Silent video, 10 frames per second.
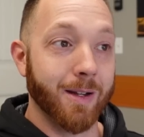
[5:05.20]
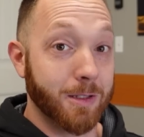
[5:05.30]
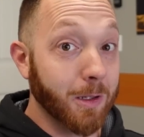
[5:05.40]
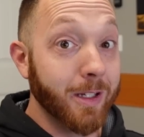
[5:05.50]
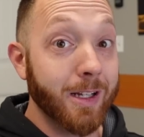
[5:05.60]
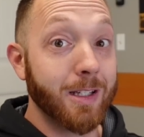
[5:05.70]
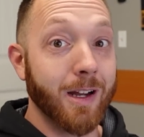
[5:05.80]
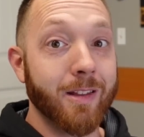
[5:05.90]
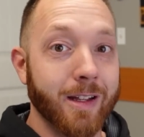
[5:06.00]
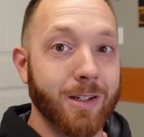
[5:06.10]
I still need to
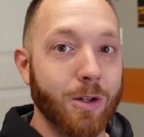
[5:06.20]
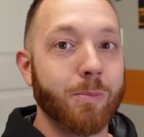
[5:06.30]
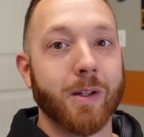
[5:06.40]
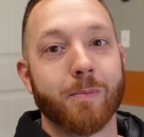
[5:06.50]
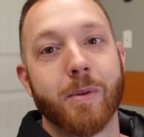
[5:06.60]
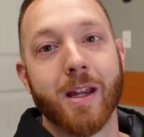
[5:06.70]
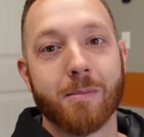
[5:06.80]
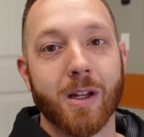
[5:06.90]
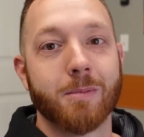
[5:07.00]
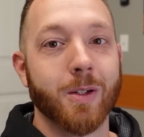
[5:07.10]
sell that stupid
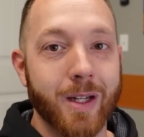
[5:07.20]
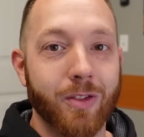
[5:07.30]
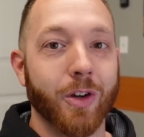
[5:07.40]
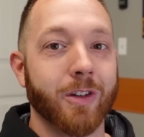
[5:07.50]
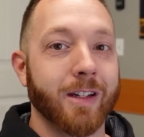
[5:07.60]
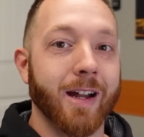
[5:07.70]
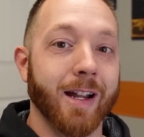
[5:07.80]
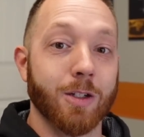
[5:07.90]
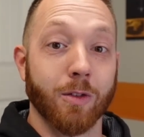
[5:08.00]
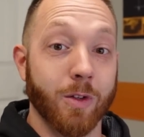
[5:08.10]
BMW
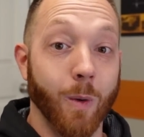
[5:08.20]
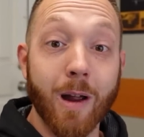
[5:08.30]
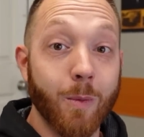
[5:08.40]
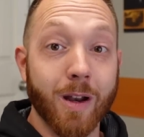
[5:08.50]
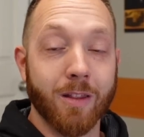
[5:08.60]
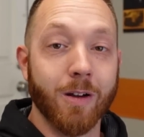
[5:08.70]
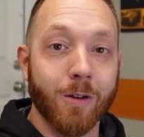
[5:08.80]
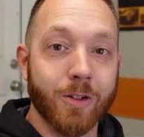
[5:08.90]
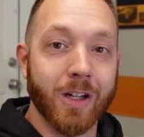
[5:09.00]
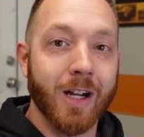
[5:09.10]
E39, so if you want one of
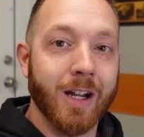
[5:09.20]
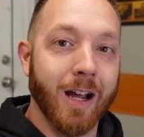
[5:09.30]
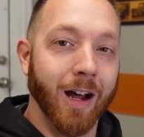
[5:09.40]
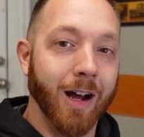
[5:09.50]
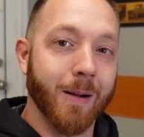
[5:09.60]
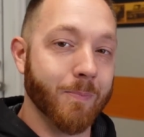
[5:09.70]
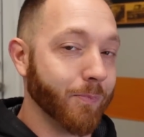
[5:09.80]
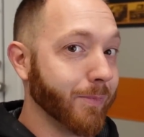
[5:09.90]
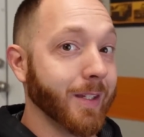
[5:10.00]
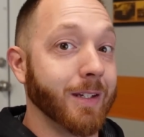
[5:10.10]
those,
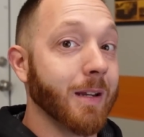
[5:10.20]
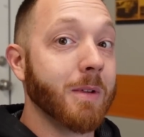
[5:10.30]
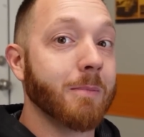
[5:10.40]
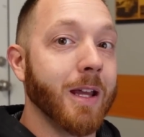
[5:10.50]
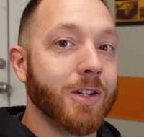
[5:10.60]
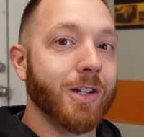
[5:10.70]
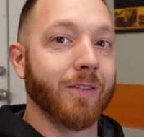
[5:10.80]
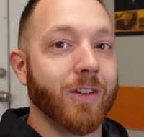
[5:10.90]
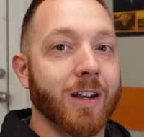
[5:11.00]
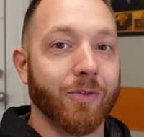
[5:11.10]
send me a message.
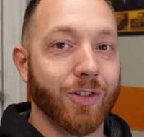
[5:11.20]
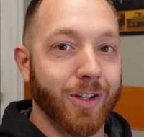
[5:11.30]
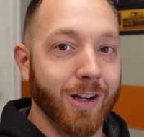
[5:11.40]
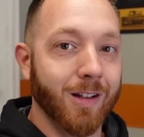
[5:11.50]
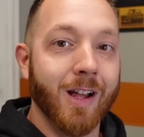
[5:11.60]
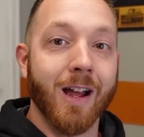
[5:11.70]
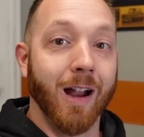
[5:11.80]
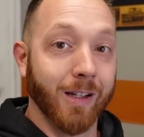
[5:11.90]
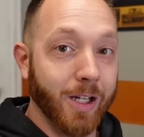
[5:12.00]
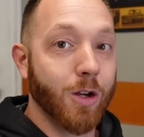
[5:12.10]
I've got it for sale.
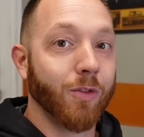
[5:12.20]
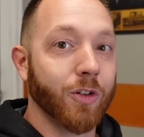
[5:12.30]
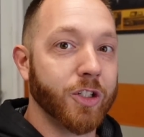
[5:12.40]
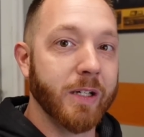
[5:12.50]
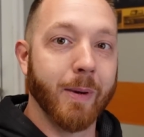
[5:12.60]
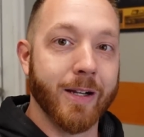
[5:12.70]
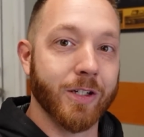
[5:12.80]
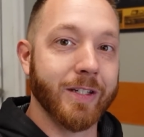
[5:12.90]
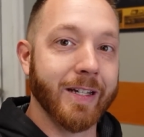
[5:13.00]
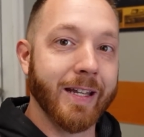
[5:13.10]
I'll let it go for cheap. I
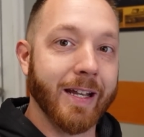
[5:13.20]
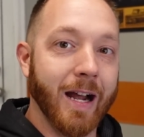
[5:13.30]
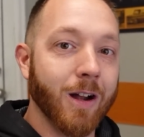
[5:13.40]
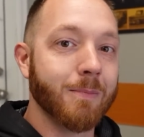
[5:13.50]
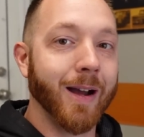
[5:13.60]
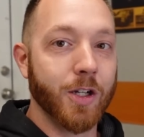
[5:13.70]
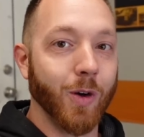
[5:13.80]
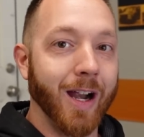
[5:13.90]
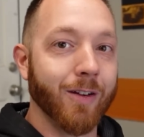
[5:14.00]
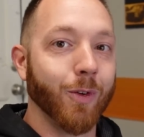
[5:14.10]
just need to get it out of my
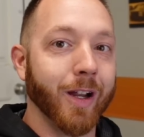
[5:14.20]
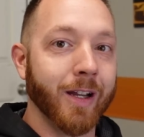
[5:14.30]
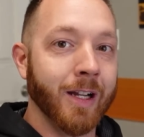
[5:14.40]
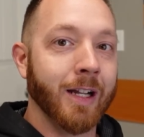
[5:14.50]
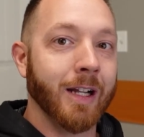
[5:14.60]
driveway.